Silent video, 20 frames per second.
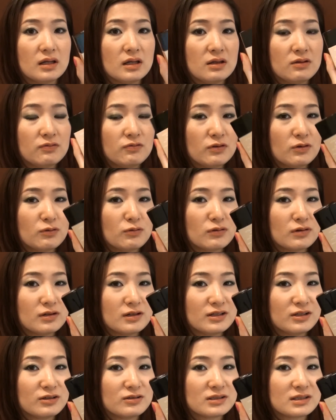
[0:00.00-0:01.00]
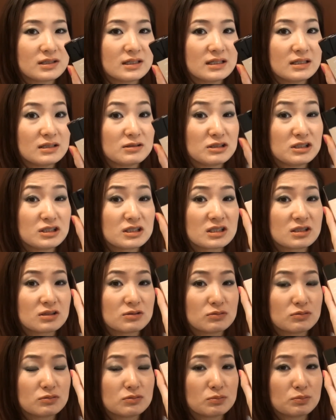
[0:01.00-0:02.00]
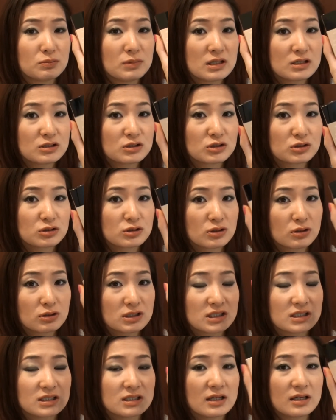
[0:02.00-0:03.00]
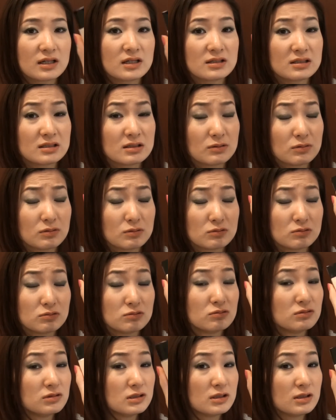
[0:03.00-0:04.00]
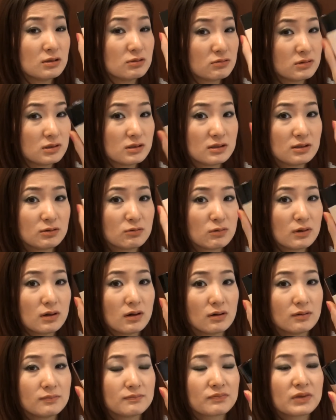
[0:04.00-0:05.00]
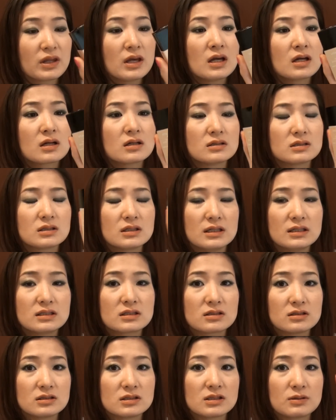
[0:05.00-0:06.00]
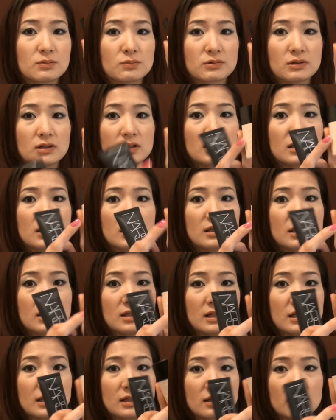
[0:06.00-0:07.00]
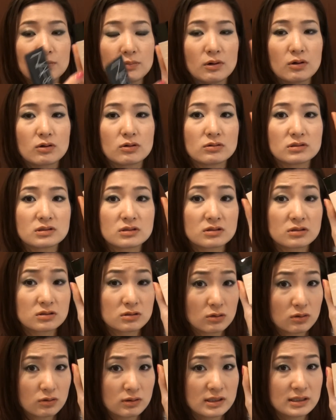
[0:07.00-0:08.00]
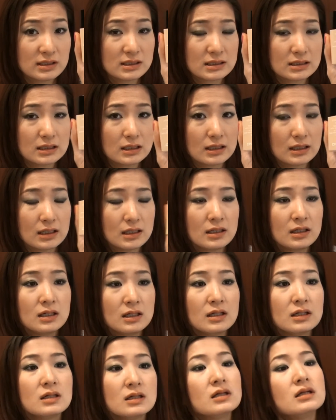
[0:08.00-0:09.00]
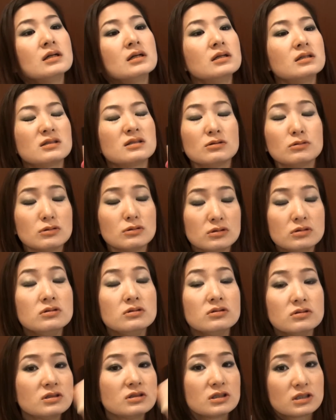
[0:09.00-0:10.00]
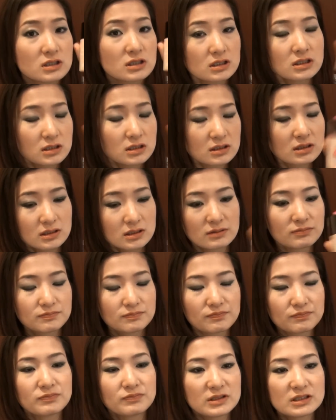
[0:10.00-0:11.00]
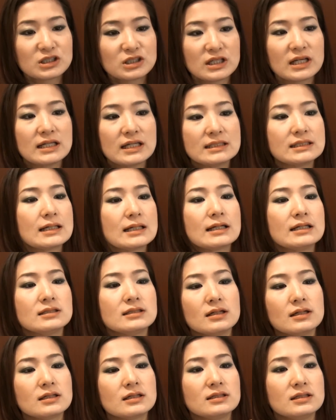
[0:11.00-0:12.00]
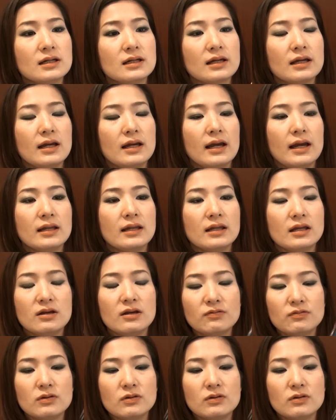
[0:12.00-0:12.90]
if you want to use it, just make sure shake it really well, because it's gonna separate in the bottle so easily. So you just shake it, and